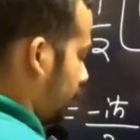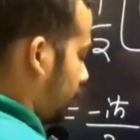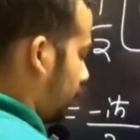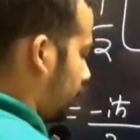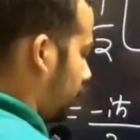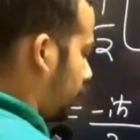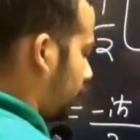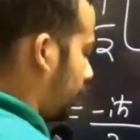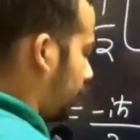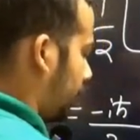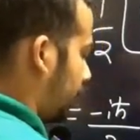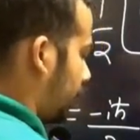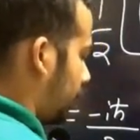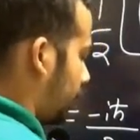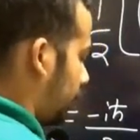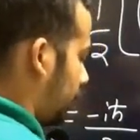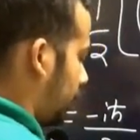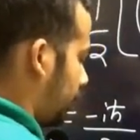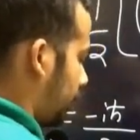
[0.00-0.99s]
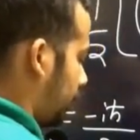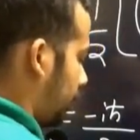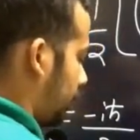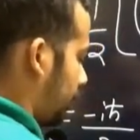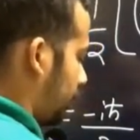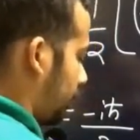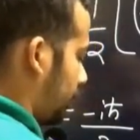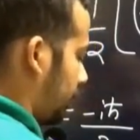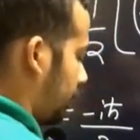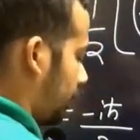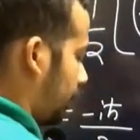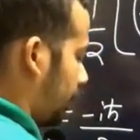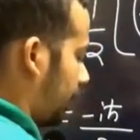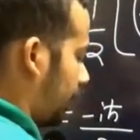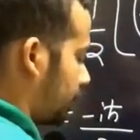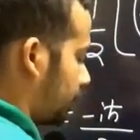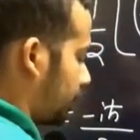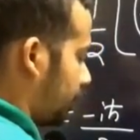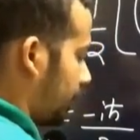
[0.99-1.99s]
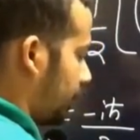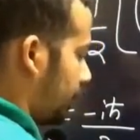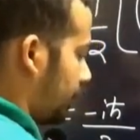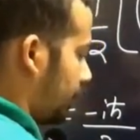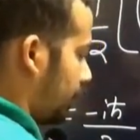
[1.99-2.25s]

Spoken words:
1 by r square.